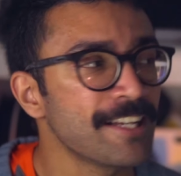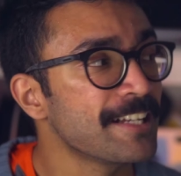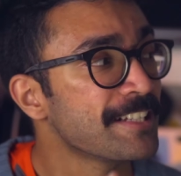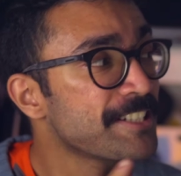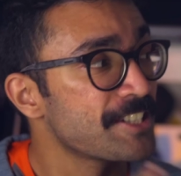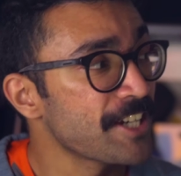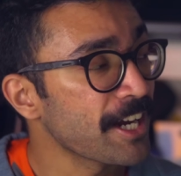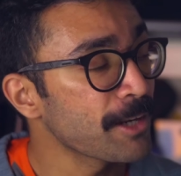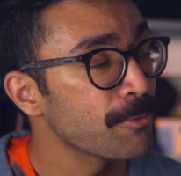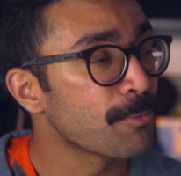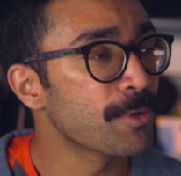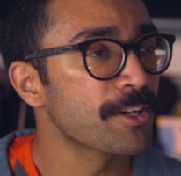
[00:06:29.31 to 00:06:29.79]

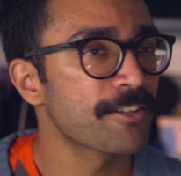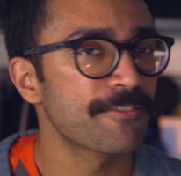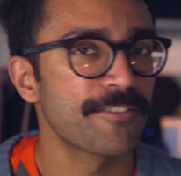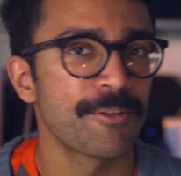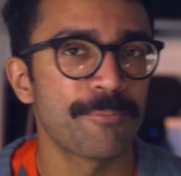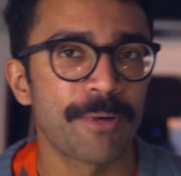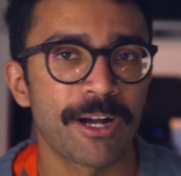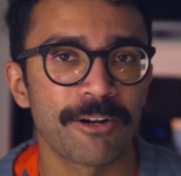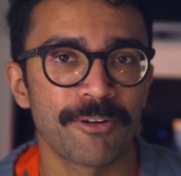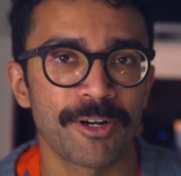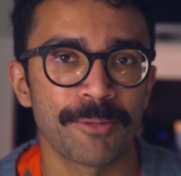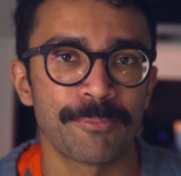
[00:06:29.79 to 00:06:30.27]
Check one of
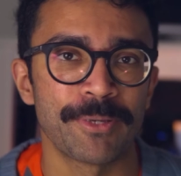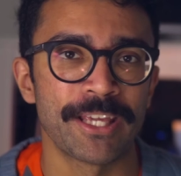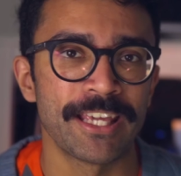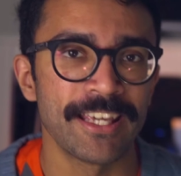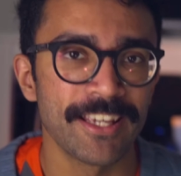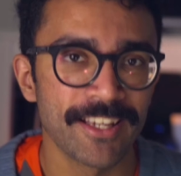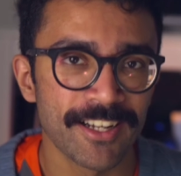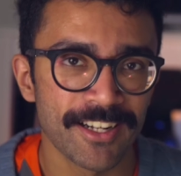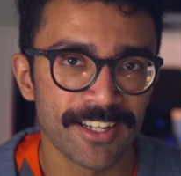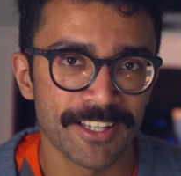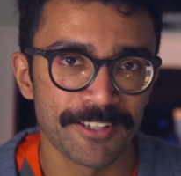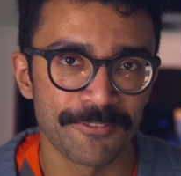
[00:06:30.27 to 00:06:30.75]
them out up
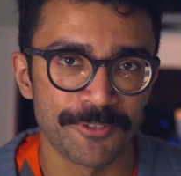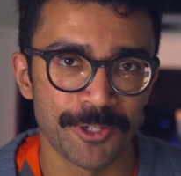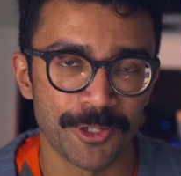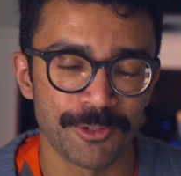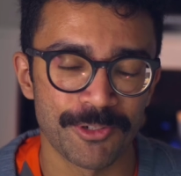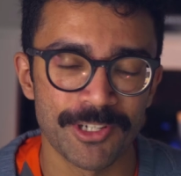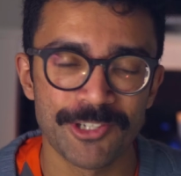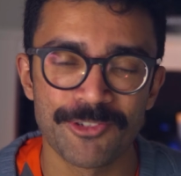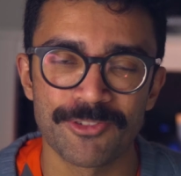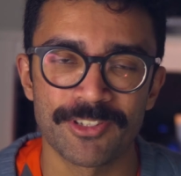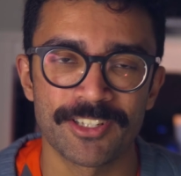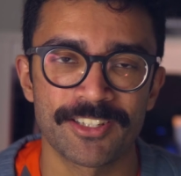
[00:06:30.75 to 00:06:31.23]
here if
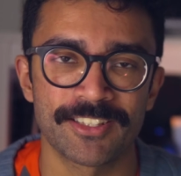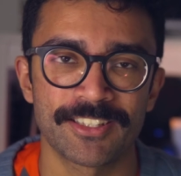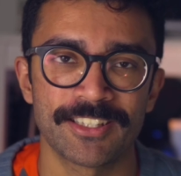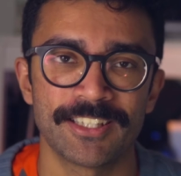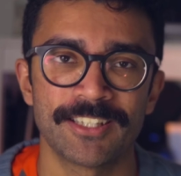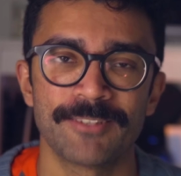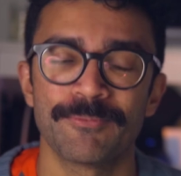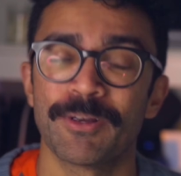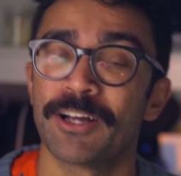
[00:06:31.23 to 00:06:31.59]
you're interested.